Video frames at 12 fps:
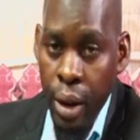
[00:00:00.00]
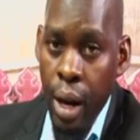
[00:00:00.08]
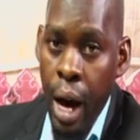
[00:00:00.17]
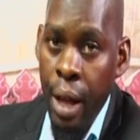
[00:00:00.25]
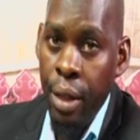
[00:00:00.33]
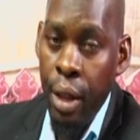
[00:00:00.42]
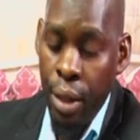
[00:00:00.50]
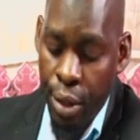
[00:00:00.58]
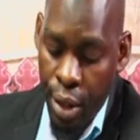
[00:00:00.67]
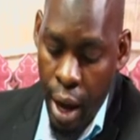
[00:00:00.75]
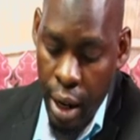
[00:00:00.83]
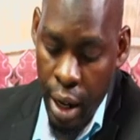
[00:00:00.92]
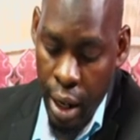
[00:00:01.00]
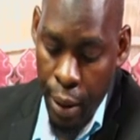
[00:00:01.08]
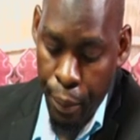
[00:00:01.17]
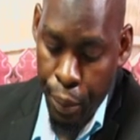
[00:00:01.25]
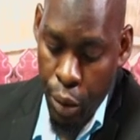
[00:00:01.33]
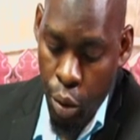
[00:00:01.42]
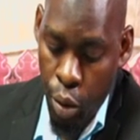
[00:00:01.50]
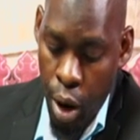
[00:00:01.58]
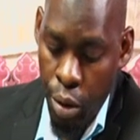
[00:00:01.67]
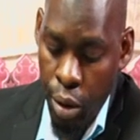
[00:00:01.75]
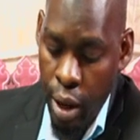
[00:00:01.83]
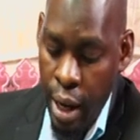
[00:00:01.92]
And then thirdly, we are
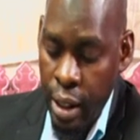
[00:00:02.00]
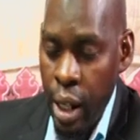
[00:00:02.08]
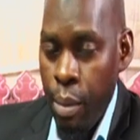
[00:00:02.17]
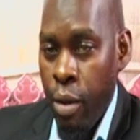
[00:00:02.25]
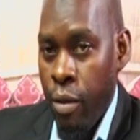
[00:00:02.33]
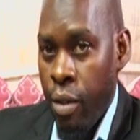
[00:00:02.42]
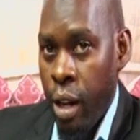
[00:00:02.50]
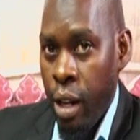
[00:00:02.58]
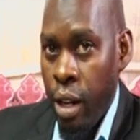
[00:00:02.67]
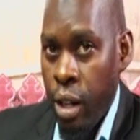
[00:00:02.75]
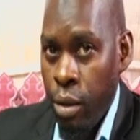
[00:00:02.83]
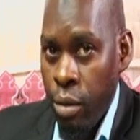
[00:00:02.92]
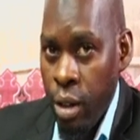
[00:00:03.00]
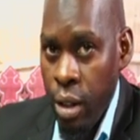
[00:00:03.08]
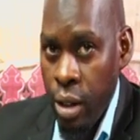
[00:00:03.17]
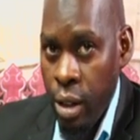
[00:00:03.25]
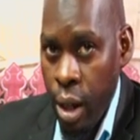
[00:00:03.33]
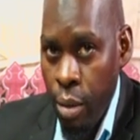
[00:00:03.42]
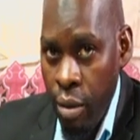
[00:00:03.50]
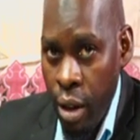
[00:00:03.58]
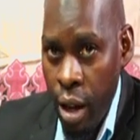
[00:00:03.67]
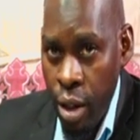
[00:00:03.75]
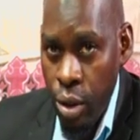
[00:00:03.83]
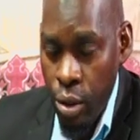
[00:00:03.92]
looking at some of the nitty-gritties, some of
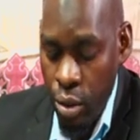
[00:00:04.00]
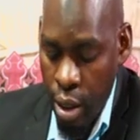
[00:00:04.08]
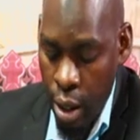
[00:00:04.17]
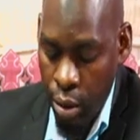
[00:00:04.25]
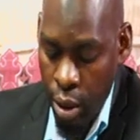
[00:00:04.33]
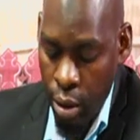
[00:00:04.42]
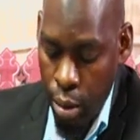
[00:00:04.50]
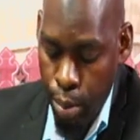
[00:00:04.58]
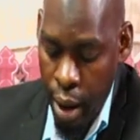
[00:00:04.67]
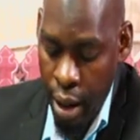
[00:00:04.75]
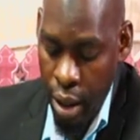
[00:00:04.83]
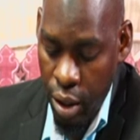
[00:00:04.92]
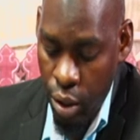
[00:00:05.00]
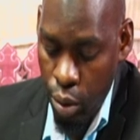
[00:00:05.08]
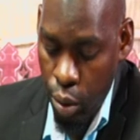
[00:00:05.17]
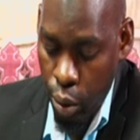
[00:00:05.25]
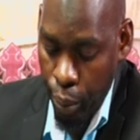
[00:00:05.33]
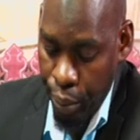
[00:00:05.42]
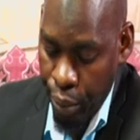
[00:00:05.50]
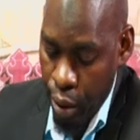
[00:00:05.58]
the issues that we need to pay attention to.